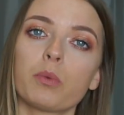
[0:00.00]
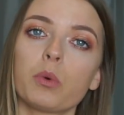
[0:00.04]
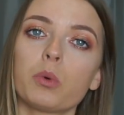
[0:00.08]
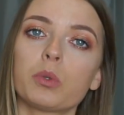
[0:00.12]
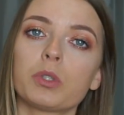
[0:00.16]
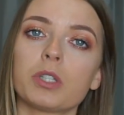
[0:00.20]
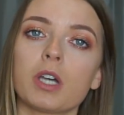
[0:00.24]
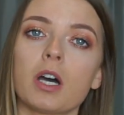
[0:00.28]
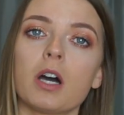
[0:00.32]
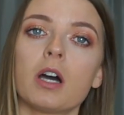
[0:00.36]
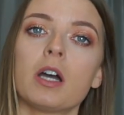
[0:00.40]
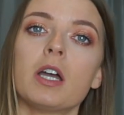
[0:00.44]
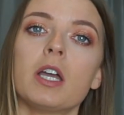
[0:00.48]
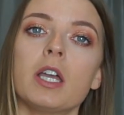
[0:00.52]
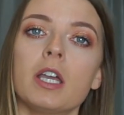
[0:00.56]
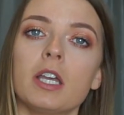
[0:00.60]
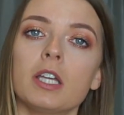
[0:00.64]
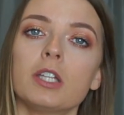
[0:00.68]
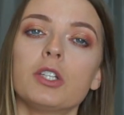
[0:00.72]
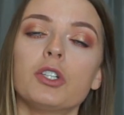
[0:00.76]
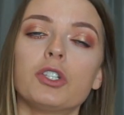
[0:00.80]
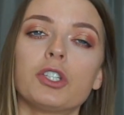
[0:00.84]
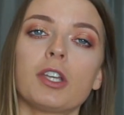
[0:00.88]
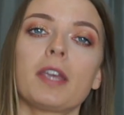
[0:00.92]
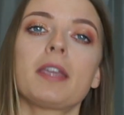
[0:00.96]
water.
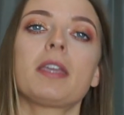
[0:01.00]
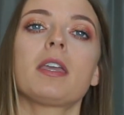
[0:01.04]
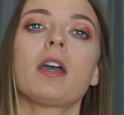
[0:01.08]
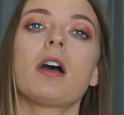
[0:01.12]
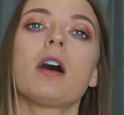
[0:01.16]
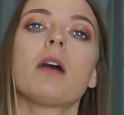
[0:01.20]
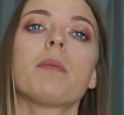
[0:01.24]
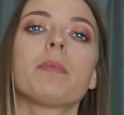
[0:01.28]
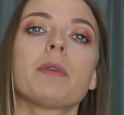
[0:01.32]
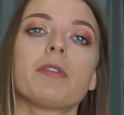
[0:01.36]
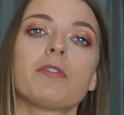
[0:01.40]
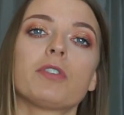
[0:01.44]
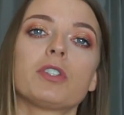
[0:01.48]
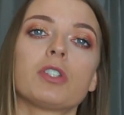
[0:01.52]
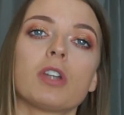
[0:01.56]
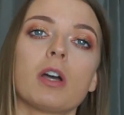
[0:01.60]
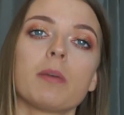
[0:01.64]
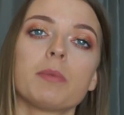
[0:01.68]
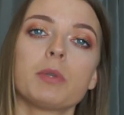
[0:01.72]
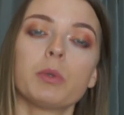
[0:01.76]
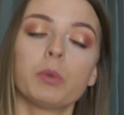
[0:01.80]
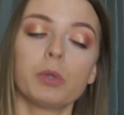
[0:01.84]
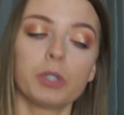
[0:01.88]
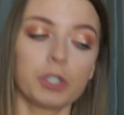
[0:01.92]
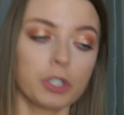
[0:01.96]
You shake it up every
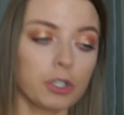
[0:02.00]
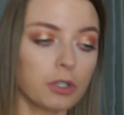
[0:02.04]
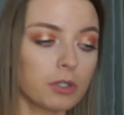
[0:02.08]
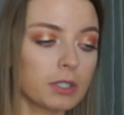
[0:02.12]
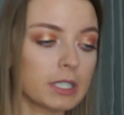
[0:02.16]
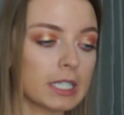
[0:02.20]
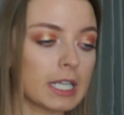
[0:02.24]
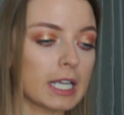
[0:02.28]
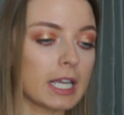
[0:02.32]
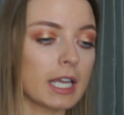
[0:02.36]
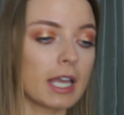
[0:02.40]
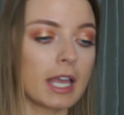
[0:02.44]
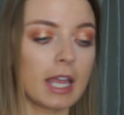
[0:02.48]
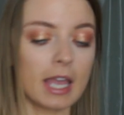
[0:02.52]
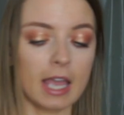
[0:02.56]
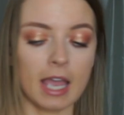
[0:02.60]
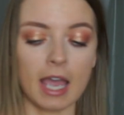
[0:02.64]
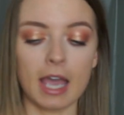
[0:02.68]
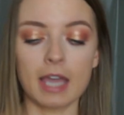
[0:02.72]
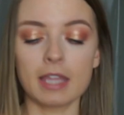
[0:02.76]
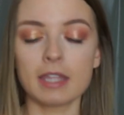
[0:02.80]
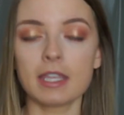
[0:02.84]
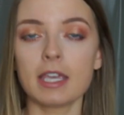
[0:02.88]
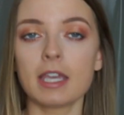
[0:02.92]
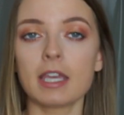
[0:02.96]
time you want to use it
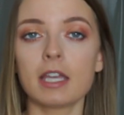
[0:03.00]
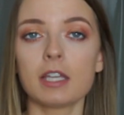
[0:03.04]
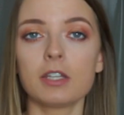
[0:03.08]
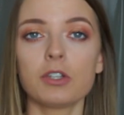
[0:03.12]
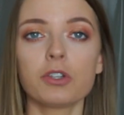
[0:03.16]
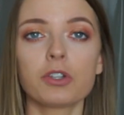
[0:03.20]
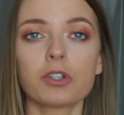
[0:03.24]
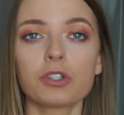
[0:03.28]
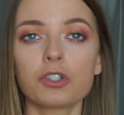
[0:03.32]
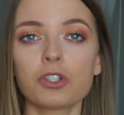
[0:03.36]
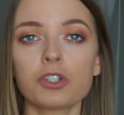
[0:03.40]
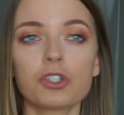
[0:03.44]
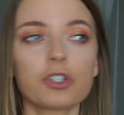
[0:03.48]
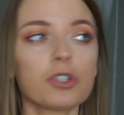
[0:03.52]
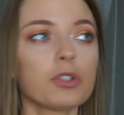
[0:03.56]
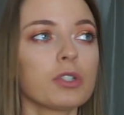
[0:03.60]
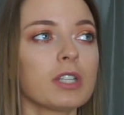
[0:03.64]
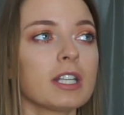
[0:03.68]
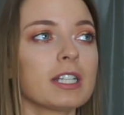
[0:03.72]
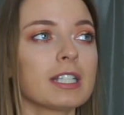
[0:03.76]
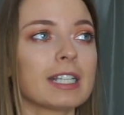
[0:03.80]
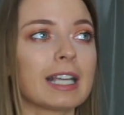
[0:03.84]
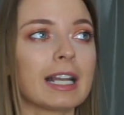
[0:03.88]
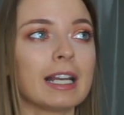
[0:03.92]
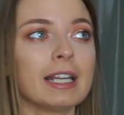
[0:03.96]
and then you can just use
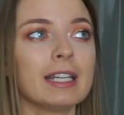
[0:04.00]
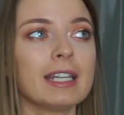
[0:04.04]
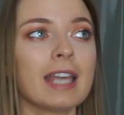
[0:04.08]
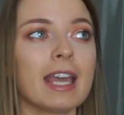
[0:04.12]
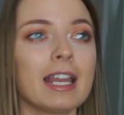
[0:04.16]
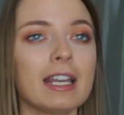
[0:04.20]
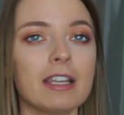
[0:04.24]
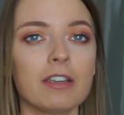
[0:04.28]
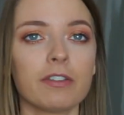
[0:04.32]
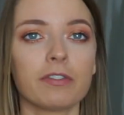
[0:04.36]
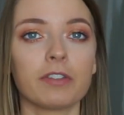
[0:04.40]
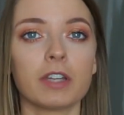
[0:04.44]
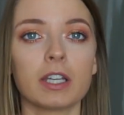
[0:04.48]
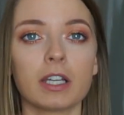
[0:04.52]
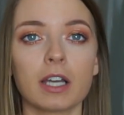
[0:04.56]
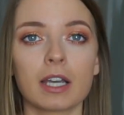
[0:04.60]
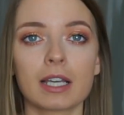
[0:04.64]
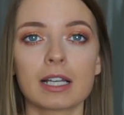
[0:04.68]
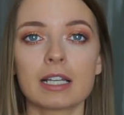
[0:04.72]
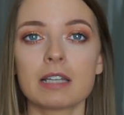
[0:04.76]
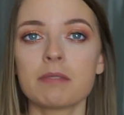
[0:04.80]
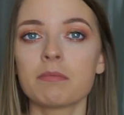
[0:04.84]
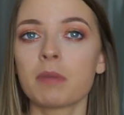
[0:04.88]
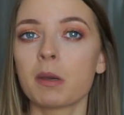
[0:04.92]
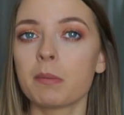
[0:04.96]
it to clean anything. I
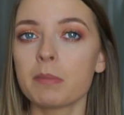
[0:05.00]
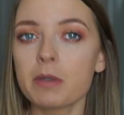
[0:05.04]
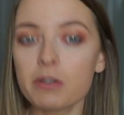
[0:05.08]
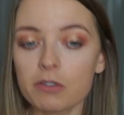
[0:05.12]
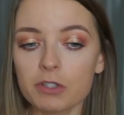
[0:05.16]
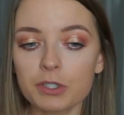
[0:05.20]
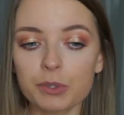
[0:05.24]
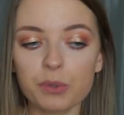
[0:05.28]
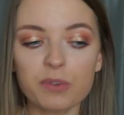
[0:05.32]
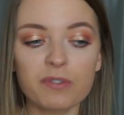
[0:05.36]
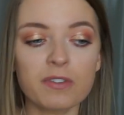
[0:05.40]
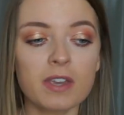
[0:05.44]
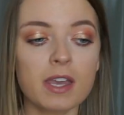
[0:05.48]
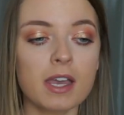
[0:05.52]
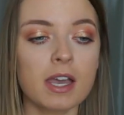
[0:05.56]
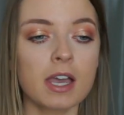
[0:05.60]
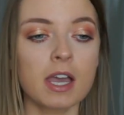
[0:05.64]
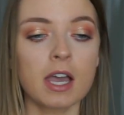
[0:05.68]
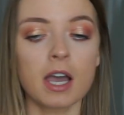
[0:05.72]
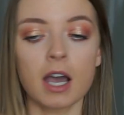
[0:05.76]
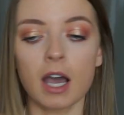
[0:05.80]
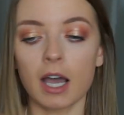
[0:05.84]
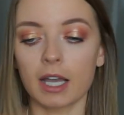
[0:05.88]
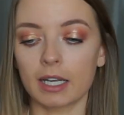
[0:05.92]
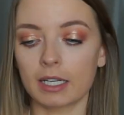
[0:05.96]
cleaned my mirrors with it,
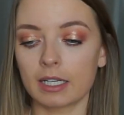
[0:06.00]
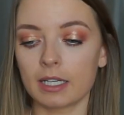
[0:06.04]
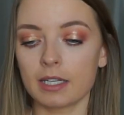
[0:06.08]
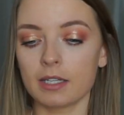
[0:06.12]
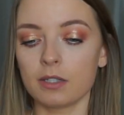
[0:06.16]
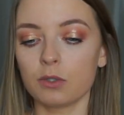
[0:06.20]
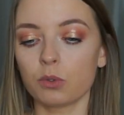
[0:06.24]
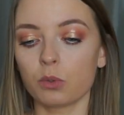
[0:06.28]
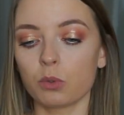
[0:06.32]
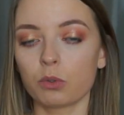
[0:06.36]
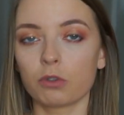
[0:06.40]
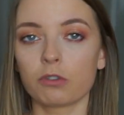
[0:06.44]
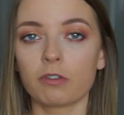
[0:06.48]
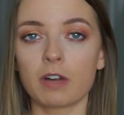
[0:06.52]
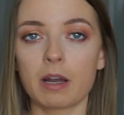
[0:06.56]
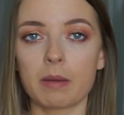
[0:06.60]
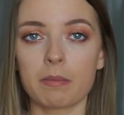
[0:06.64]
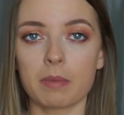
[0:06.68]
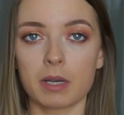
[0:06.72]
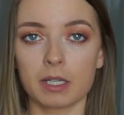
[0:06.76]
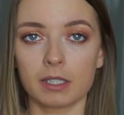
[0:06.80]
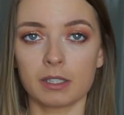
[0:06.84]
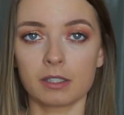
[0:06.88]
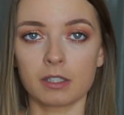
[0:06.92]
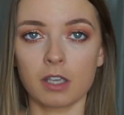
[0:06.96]
I cleaned all around
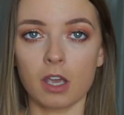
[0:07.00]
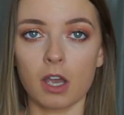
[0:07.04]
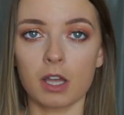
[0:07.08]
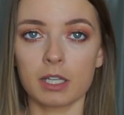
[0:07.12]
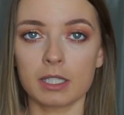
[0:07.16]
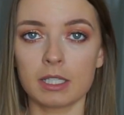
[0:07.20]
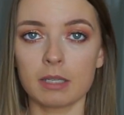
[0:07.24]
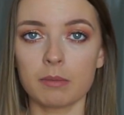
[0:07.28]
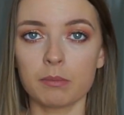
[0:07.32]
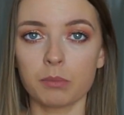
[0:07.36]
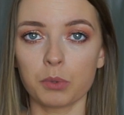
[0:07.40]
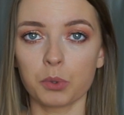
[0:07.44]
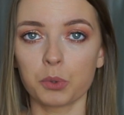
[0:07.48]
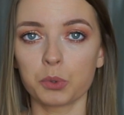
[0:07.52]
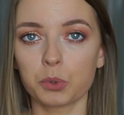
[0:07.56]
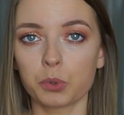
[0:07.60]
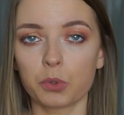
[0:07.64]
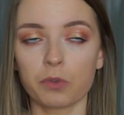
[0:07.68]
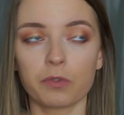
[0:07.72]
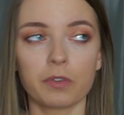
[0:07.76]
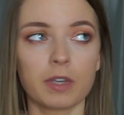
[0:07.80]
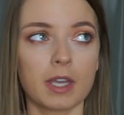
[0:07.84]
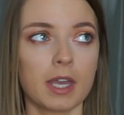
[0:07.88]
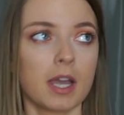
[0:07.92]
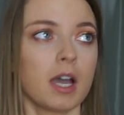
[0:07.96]
my skirting boards
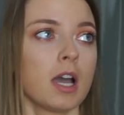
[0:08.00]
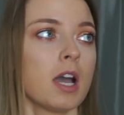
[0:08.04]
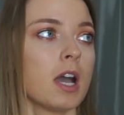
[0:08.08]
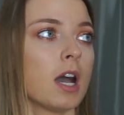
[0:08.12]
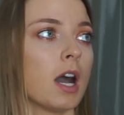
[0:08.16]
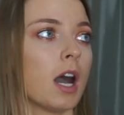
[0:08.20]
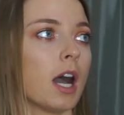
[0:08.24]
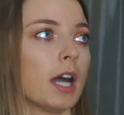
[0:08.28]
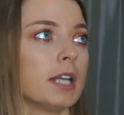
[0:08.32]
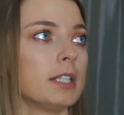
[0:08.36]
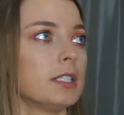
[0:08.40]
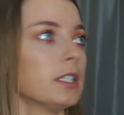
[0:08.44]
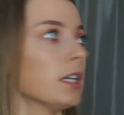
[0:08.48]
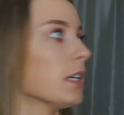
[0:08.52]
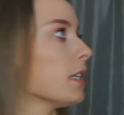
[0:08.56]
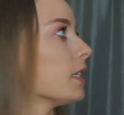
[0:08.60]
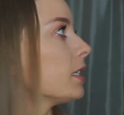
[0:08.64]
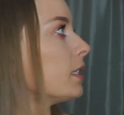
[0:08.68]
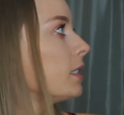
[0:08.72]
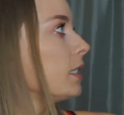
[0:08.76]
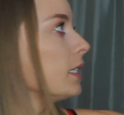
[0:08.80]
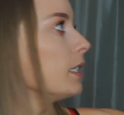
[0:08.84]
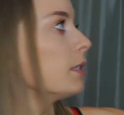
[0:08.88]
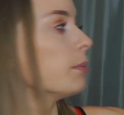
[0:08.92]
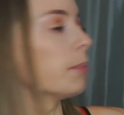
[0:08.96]
with it, I
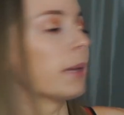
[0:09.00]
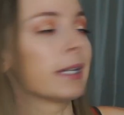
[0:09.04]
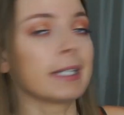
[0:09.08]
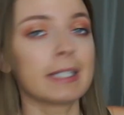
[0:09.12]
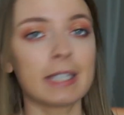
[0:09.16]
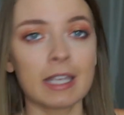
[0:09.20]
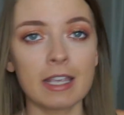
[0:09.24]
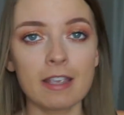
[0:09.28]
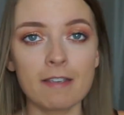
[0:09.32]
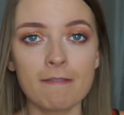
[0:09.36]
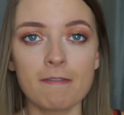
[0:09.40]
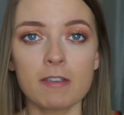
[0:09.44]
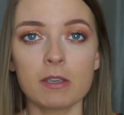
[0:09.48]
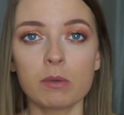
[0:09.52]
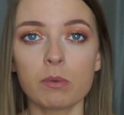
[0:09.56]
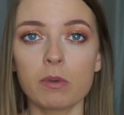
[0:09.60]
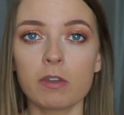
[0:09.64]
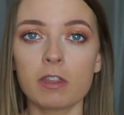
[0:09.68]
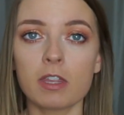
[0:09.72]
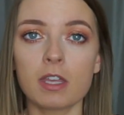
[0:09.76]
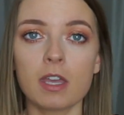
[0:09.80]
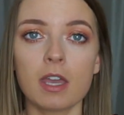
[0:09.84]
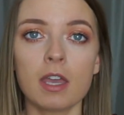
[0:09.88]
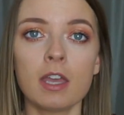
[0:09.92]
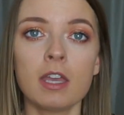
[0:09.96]
dusted my TV
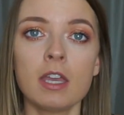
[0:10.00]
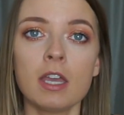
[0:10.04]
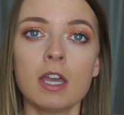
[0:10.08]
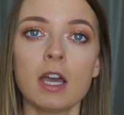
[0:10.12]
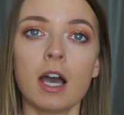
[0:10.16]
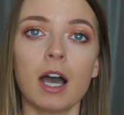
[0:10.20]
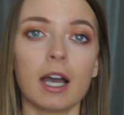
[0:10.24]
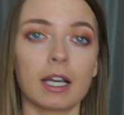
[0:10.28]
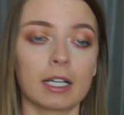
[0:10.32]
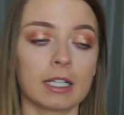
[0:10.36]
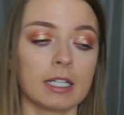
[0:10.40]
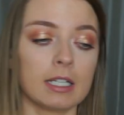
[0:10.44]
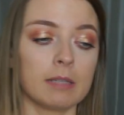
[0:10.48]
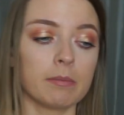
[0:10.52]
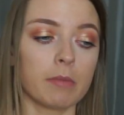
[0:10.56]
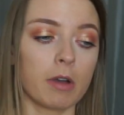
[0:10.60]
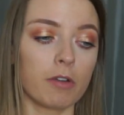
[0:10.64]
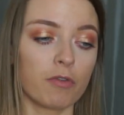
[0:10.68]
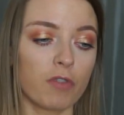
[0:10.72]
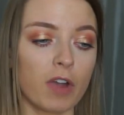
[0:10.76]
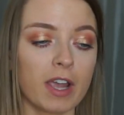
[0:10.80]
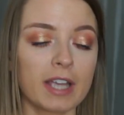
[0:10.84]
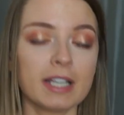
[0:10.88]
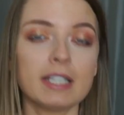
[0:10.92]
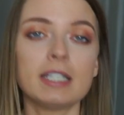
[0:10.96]
with it, I cleaned my
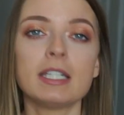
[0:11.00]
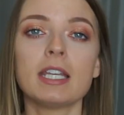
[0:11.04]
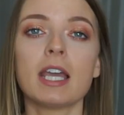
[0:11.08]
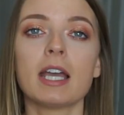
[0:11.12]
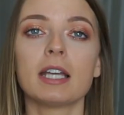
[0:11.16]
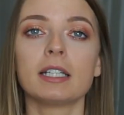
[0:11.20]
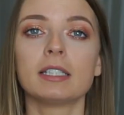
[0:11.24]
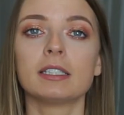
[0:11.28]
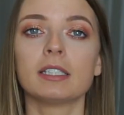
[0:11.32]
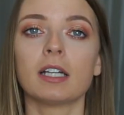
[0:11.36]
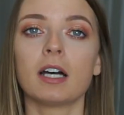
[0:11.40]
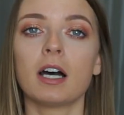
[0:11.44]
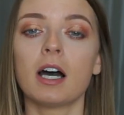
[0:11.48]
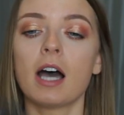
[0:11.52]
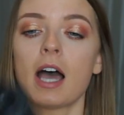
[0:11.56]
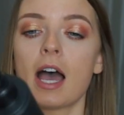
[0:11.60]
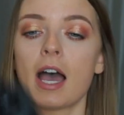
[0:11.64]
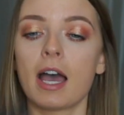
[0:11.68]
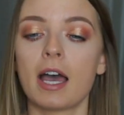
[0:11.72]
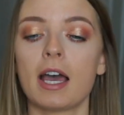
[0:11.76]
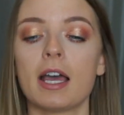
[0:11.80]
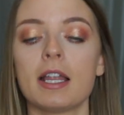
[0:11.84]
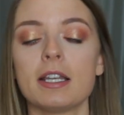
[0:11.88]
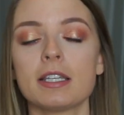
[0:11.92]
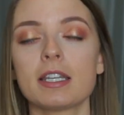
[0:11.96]
radiator,
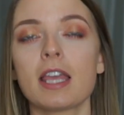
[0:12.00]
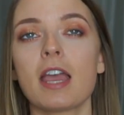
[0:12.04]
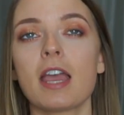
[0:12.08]
and